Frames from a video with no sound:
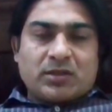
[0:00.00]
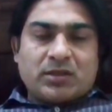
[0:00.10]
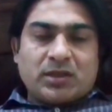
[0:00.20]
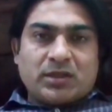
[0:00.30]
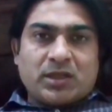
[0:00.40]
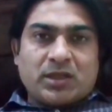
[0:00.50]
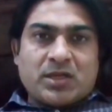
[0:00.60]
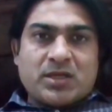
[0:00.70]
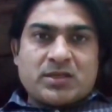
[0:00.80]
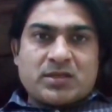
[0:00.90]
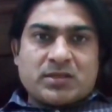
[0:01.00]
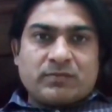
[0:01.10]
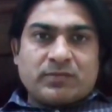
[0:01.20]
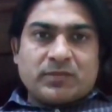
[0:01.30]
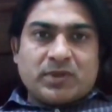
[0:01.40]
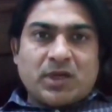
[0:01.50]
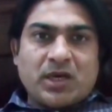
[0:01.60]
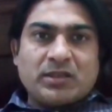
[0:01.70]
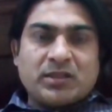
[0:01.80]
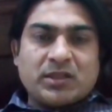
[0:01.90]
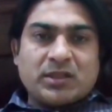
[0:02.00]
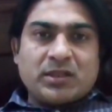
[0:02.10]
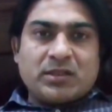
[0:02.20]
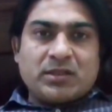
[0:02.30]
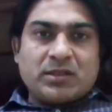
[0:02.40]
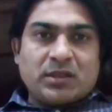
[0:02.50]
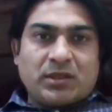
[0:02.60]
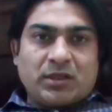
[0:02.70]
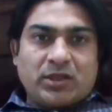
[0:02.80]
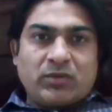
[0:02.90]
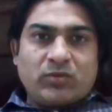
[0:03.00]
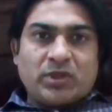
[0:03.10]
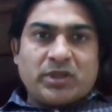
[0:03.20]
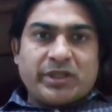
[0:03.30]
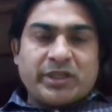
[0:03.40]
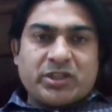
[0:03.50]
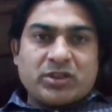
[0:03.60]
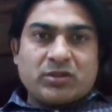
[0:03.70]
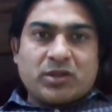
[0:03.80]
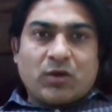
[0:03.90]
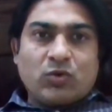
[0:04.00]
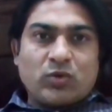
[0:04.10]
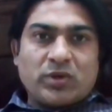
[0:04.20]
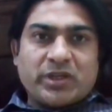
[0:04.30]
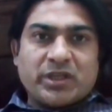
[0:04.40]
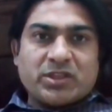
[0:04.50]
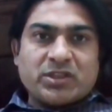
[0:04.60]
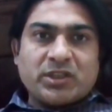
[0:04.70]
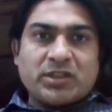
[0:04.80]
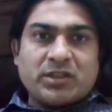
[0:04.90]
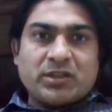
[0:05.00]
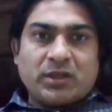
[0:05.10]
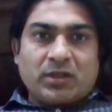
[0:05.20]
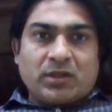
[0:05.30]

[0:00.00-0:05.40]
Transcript: other eye is either in inward direction or outward direction, and